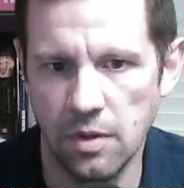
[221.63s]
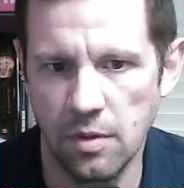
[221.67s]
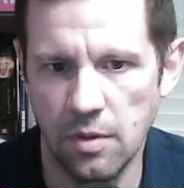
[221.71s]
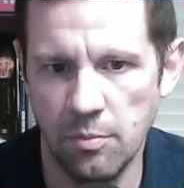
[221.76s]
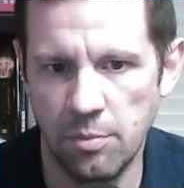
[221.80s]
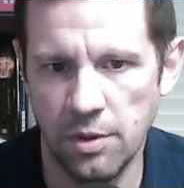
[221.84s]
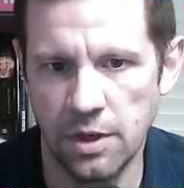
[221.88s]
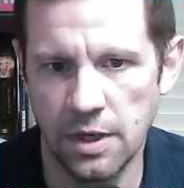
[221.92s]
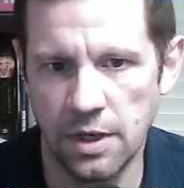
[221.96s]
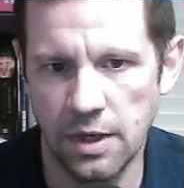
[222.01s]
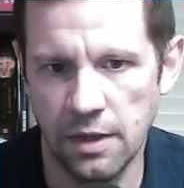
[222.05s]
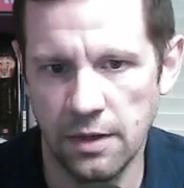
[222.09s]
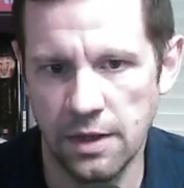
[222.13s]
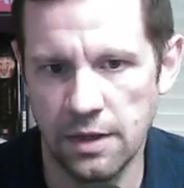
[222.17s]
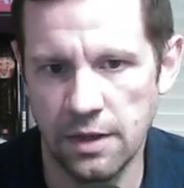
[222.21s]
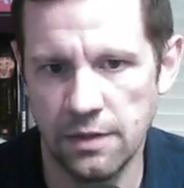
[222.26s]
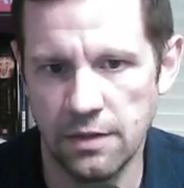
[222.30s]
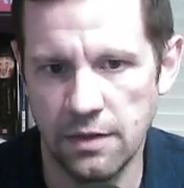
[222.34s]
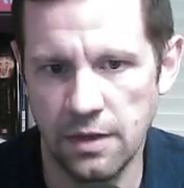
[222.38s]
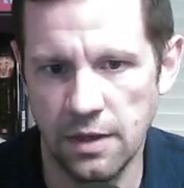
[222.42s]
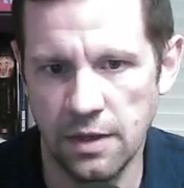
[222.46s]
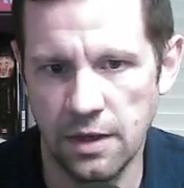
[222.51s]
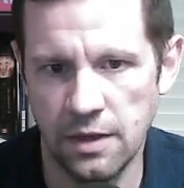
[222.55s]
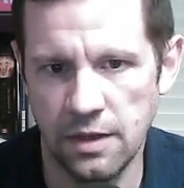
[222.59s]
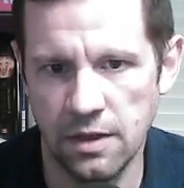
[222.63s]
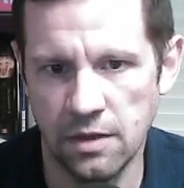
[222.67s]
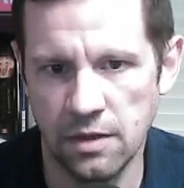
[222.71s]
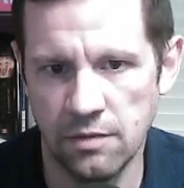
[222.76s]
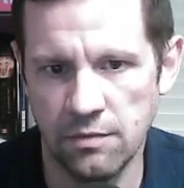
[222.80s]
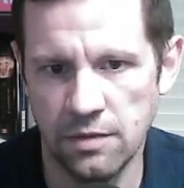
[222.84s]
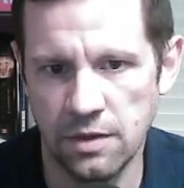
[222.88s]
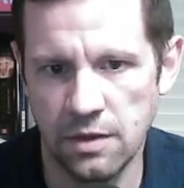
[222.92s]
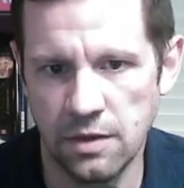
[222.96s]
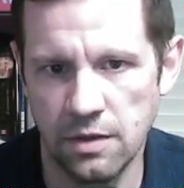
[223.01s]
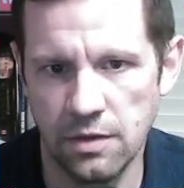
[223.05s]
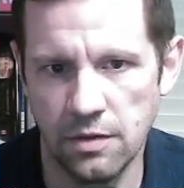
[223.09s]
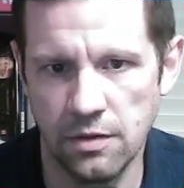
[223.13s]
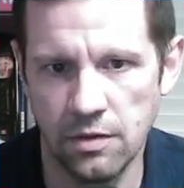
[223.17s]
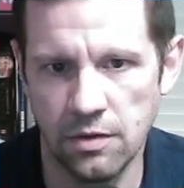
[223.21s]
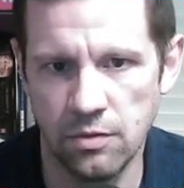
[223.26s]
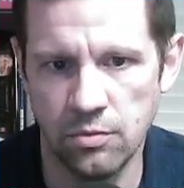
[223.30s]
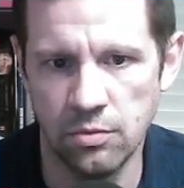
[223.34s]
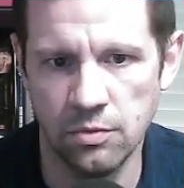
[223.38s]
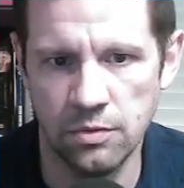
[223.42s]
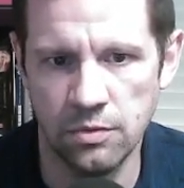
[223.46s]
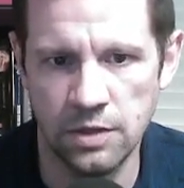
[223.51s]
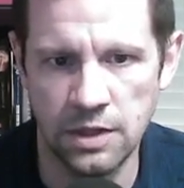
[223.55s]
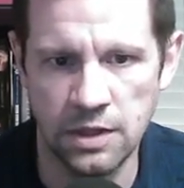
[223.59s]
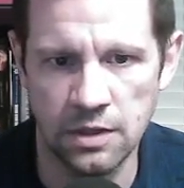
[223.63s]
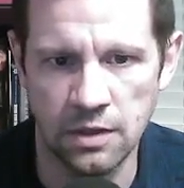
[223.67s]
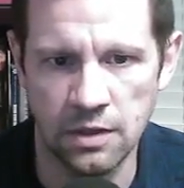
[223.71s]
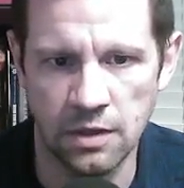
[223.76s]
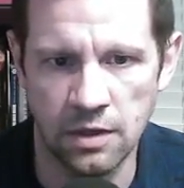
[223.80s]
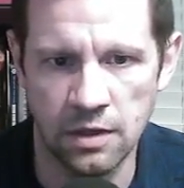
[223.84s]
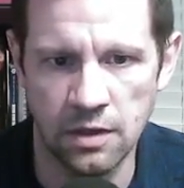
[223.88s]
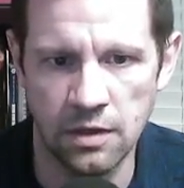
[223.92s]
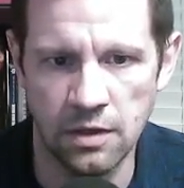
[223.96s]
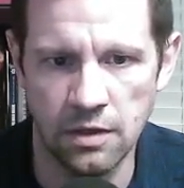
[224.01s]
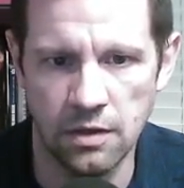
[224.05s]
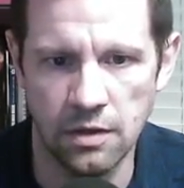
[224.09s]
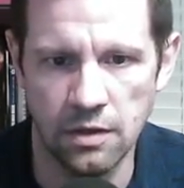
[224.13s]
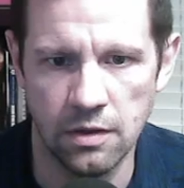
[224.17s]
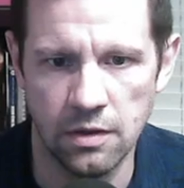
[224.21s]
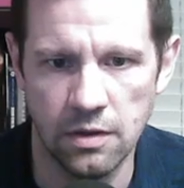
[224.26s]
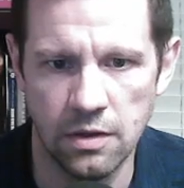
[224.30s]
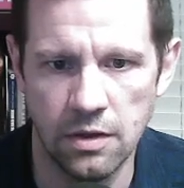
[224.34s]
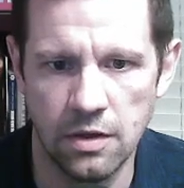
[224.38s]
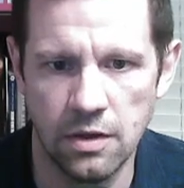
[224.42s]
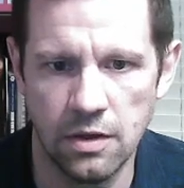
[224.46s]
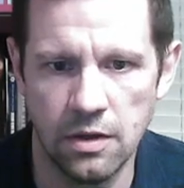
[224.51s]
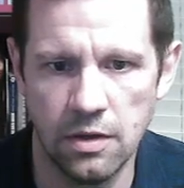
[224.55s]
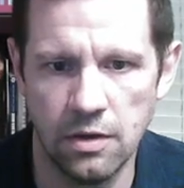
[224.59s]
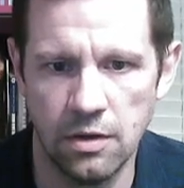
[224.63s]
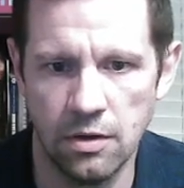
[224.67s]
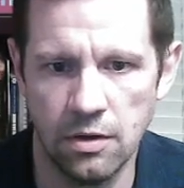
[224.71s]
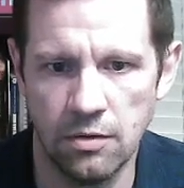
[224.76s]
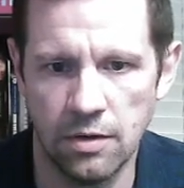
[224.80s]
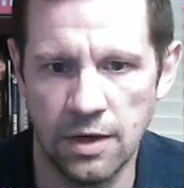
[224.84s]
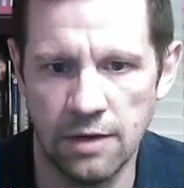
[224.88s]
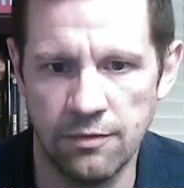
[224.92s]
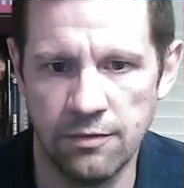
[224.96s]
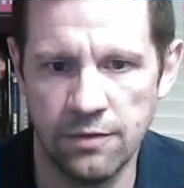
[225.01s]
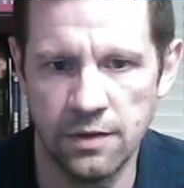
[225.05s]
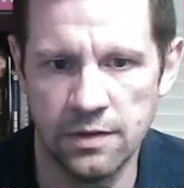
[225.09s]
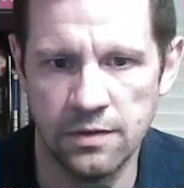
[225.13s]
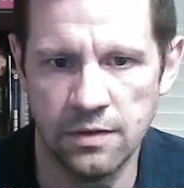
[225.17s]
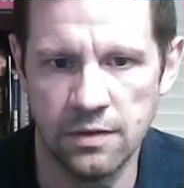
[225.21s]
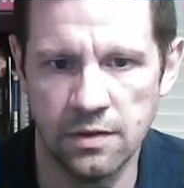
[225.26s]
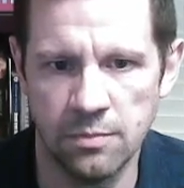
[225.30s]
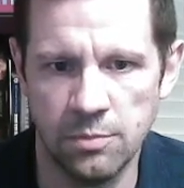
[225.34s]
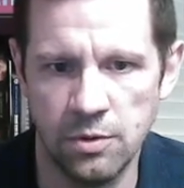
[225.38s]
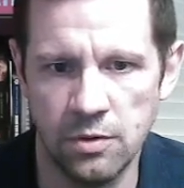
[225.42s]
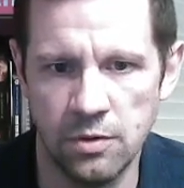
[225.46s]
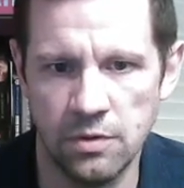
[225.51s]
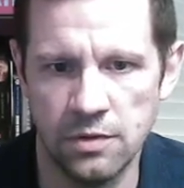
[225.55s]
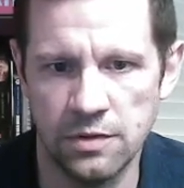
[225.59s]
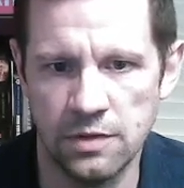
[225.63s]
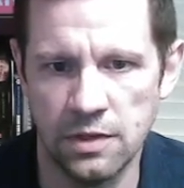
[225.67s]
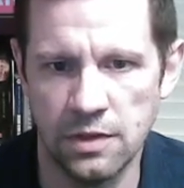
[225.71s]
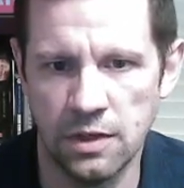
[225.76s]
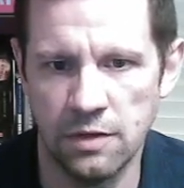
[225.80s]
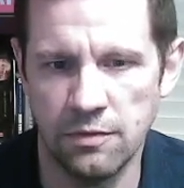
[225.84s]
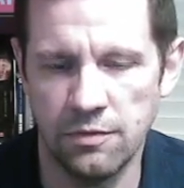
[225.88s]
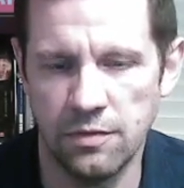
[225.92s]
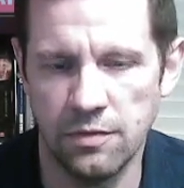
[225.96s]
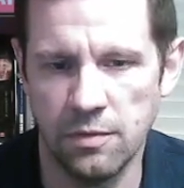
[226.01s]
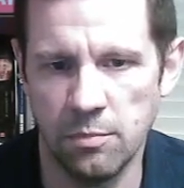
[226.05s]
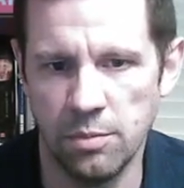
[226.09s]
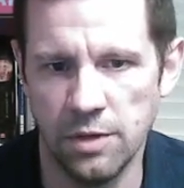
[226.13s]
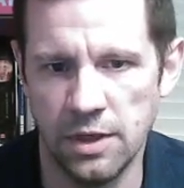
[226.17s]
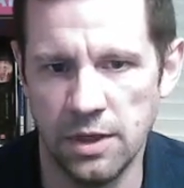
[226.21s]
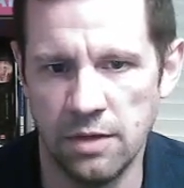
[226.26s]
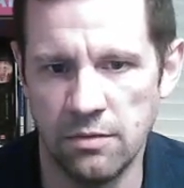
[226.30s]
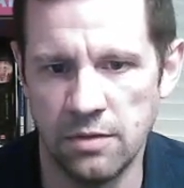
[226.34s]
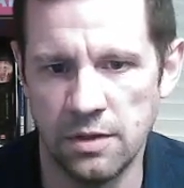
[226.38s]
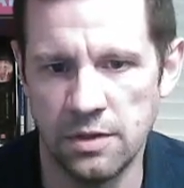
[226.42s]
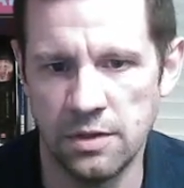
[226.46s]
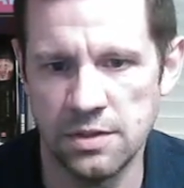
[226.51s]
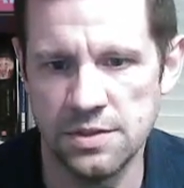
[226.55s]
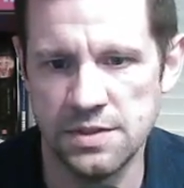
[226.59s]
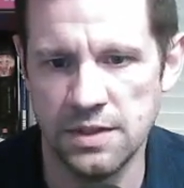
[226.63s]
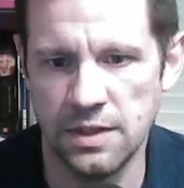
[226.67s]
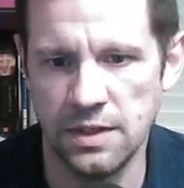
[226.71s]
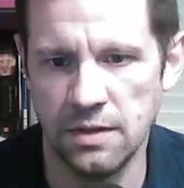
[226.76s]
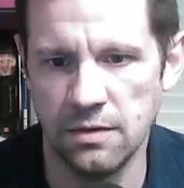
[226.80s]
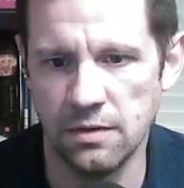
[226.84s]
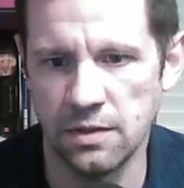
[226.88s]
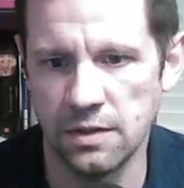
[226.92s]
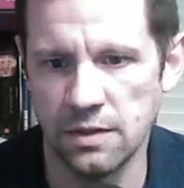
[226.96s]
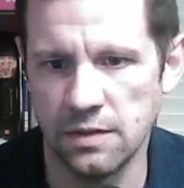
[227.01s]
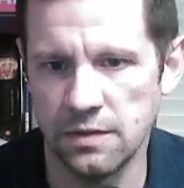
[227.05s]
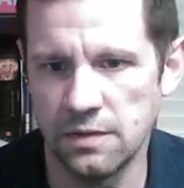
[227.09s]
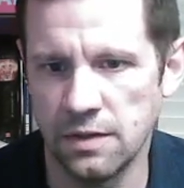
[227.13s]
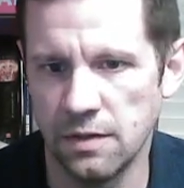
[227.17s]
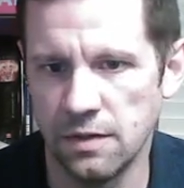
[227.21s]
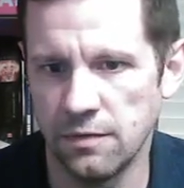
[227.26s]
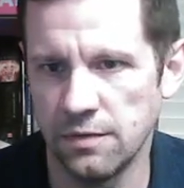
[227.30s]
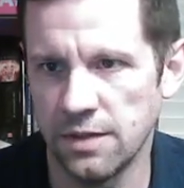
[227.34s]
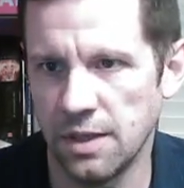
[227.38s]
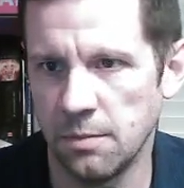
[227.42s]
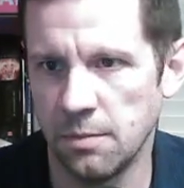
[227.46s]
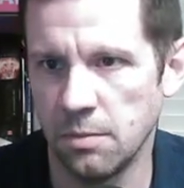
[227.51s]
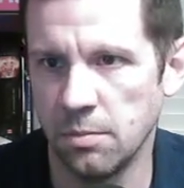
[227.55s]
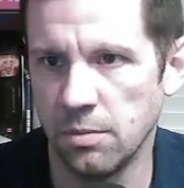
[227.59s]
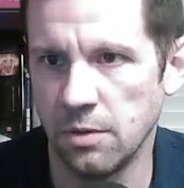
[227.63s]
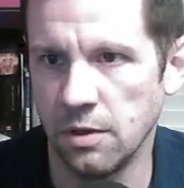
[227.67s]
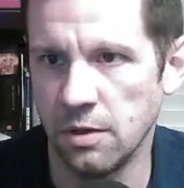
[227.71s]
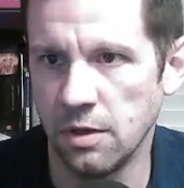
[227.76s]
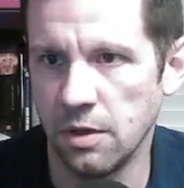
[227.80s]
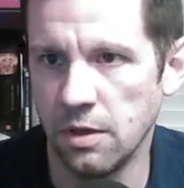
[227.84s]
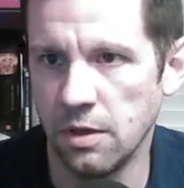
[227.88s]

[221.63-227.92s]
But I like the idea of it, the cool neon, the graphics, the computer stuff, the Blade Runner city looking stuff, cyberpunk.